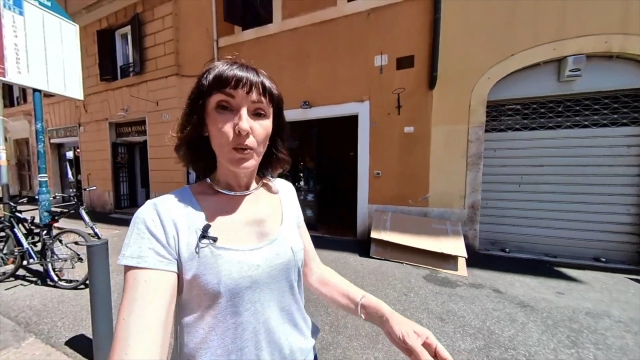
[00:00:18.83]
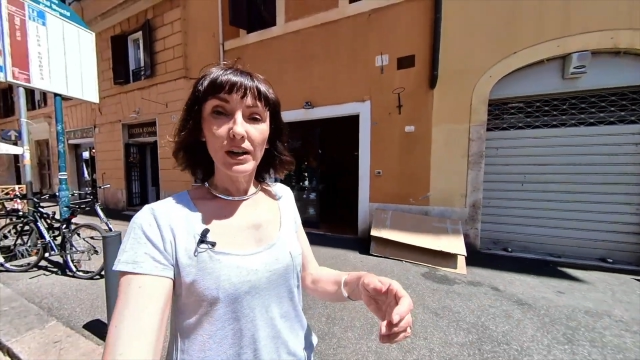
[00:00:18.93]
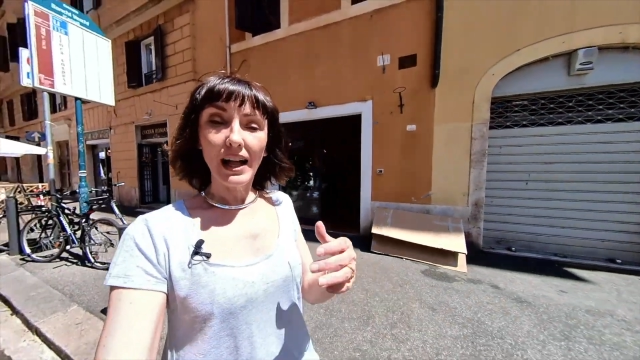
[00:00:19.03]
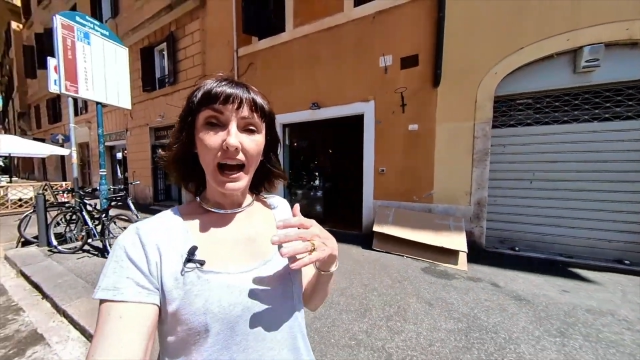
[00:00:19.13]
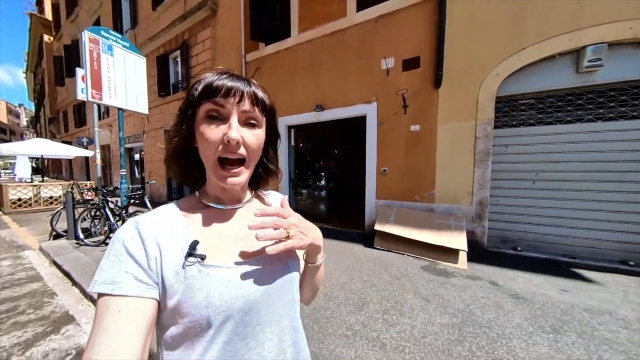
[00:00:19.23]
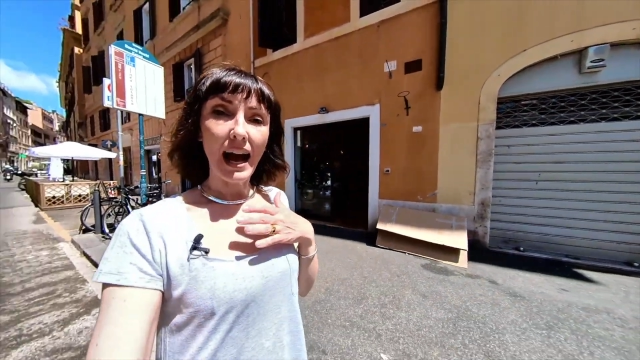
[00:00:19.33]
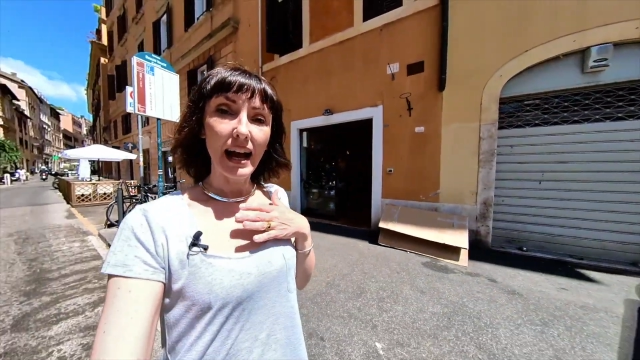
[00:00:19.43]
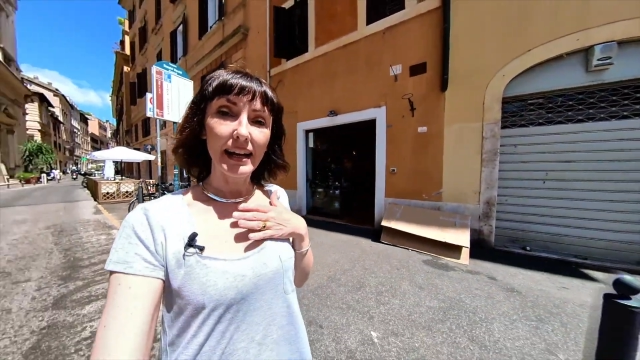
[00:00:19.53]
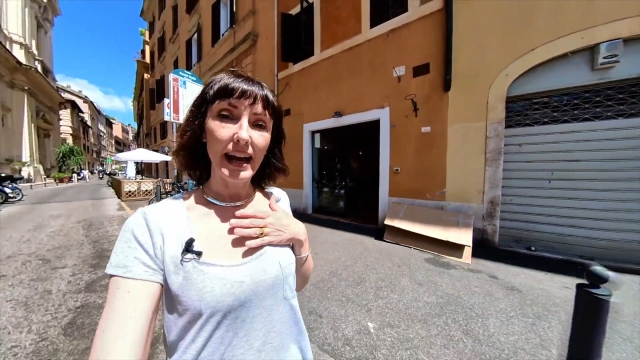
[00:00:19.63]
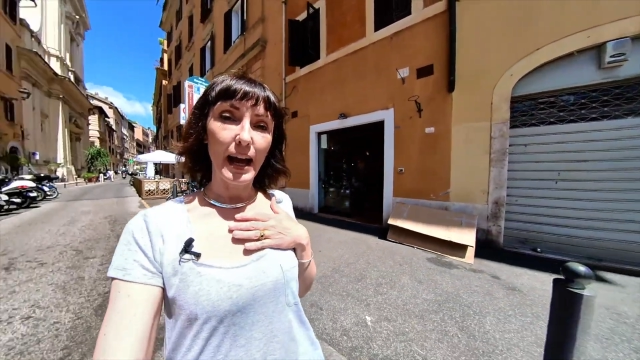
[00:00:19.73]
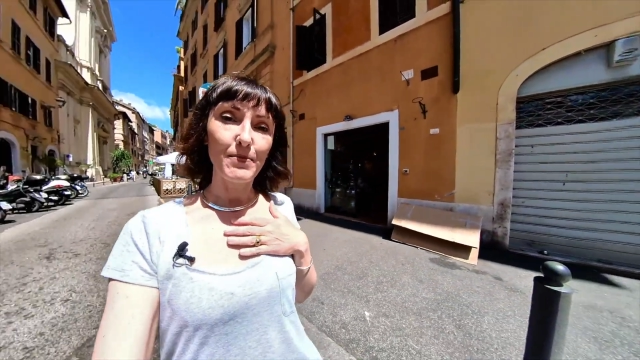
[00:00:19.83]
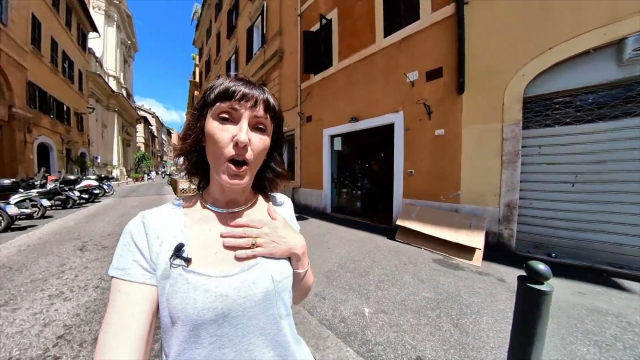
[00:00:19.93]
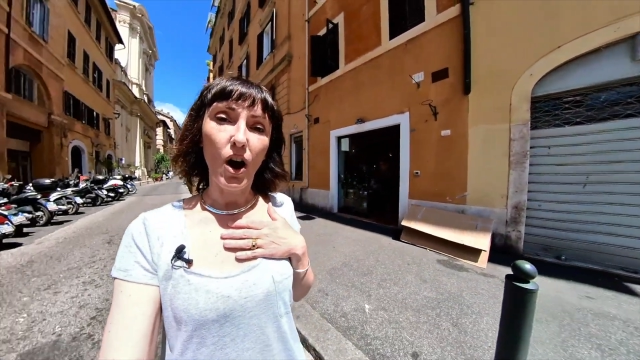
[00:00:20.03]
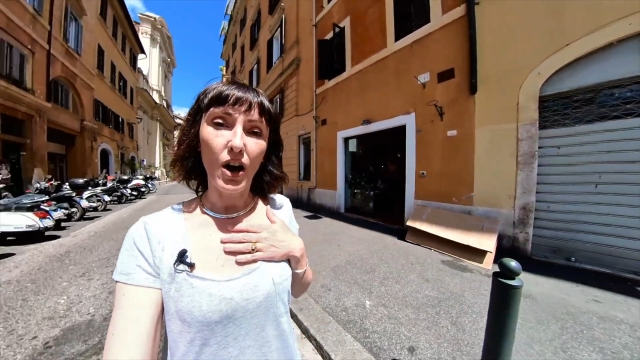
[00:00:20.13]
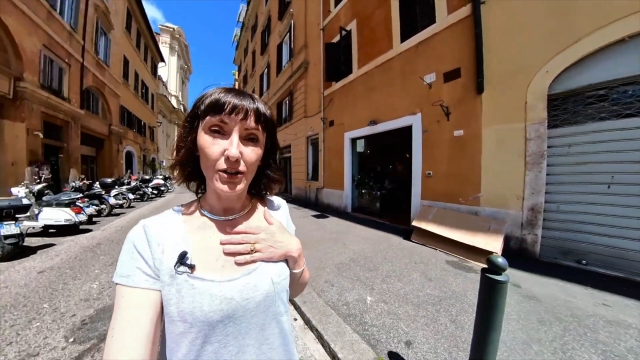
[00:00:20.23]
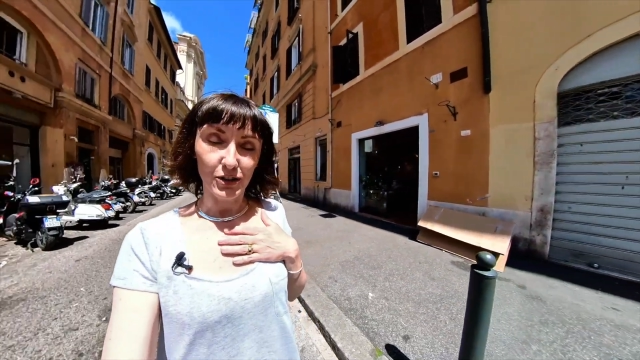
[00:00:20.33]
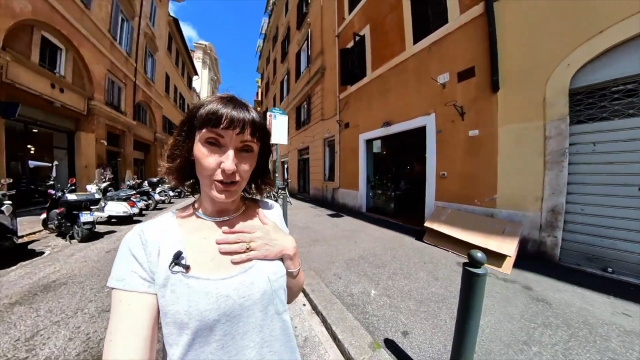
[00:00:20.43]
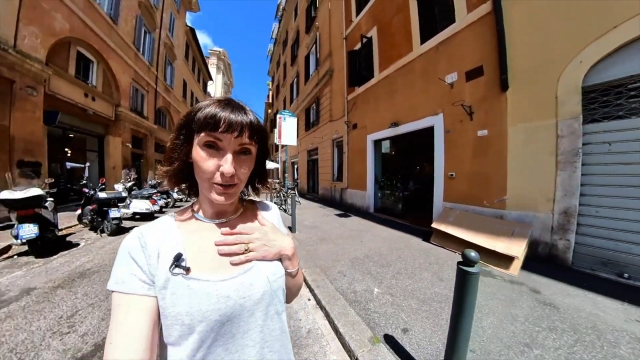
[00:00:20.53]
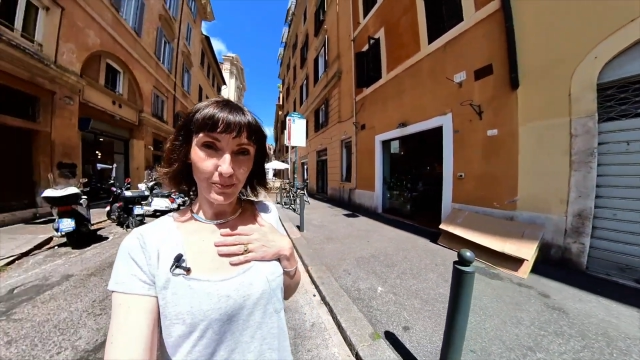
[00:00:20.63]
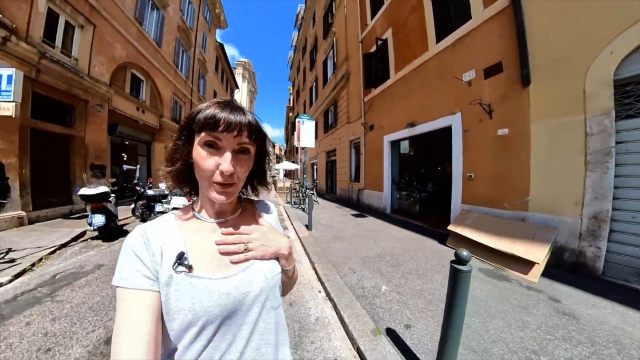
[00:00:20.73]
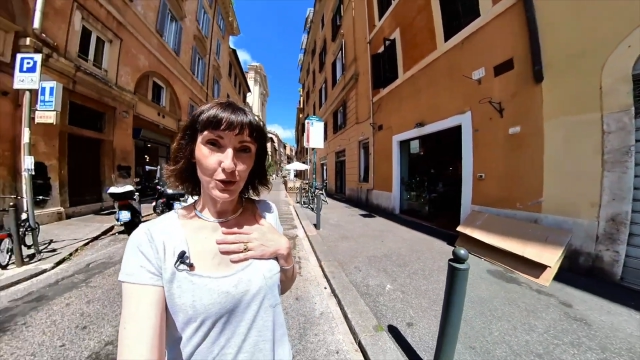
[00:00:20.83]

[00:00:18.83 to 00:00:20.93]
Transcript: Well, I am honored